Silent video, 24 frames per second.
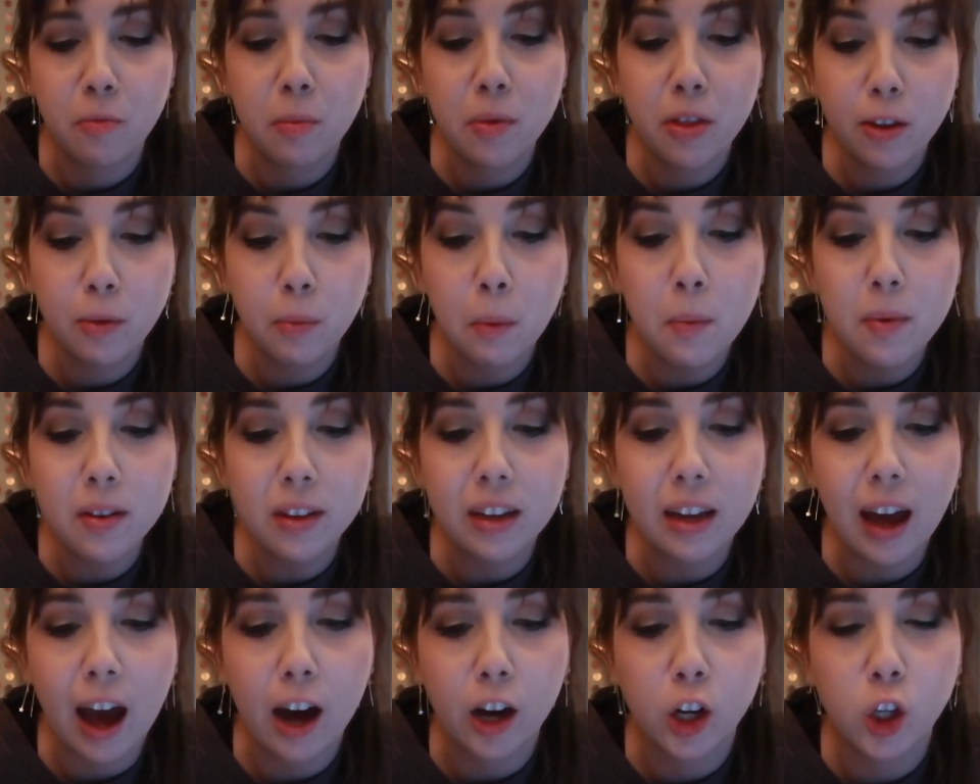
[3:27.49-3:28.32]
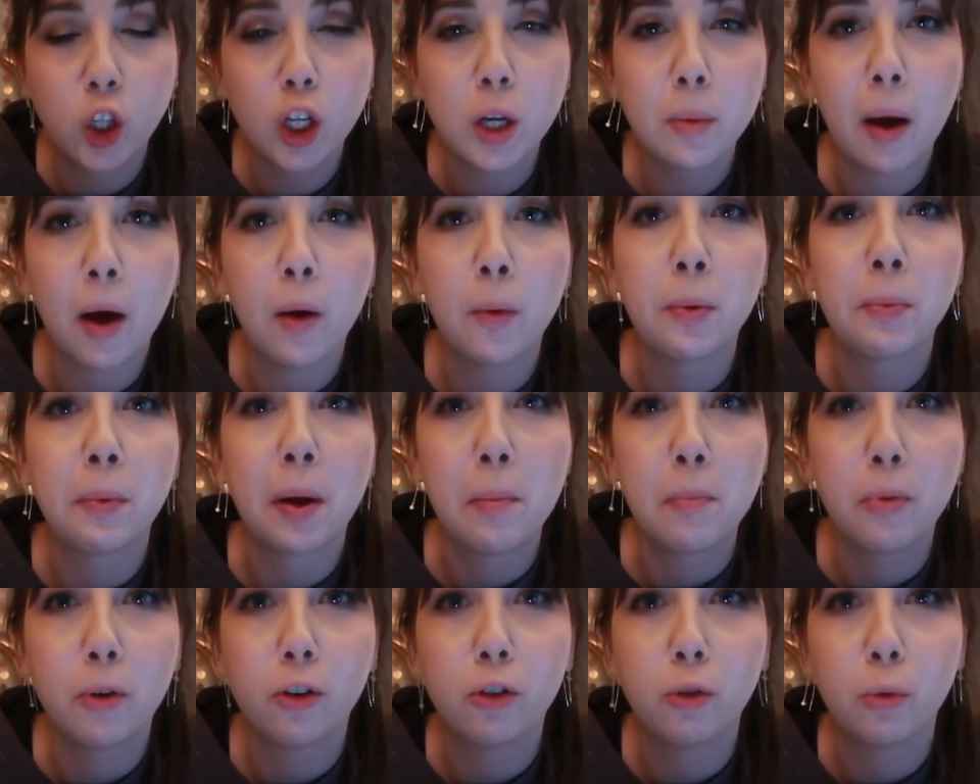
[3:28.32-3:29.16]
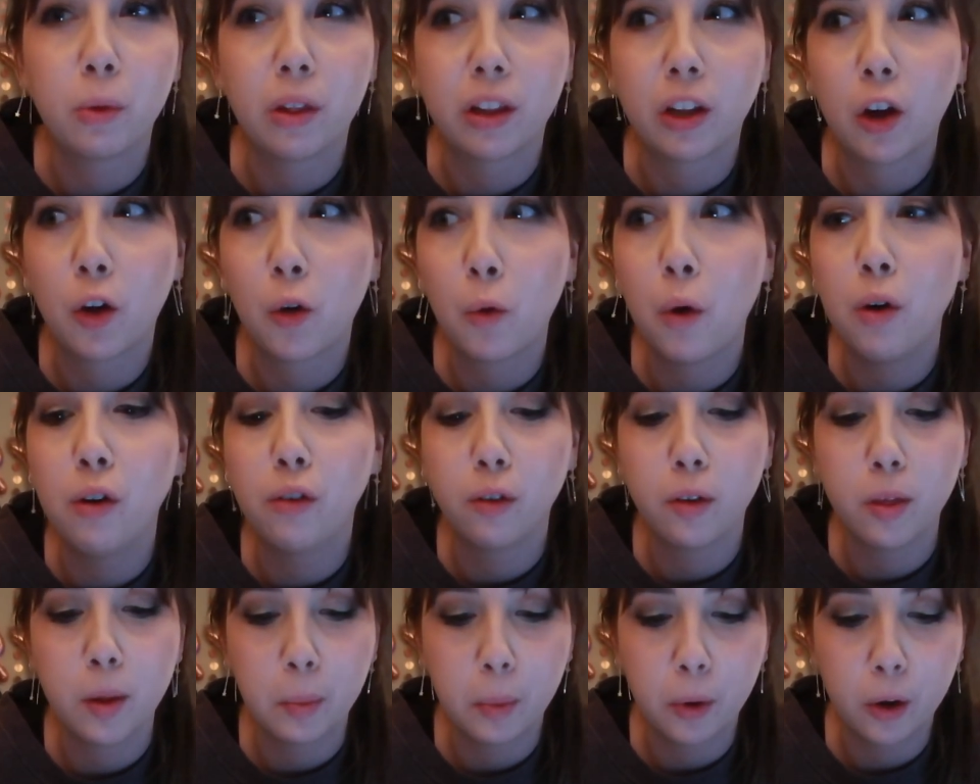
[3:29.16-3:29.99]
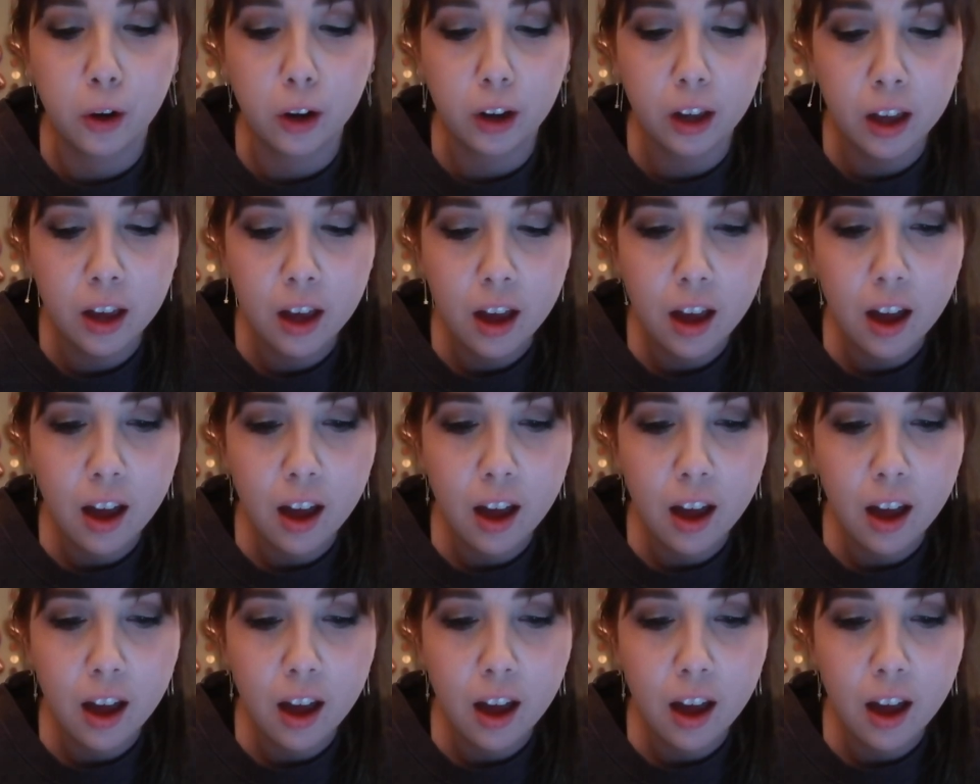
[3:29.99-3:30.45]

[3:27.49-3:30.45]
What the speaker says: But this one was like actually about one of my books, with like a quote from the book,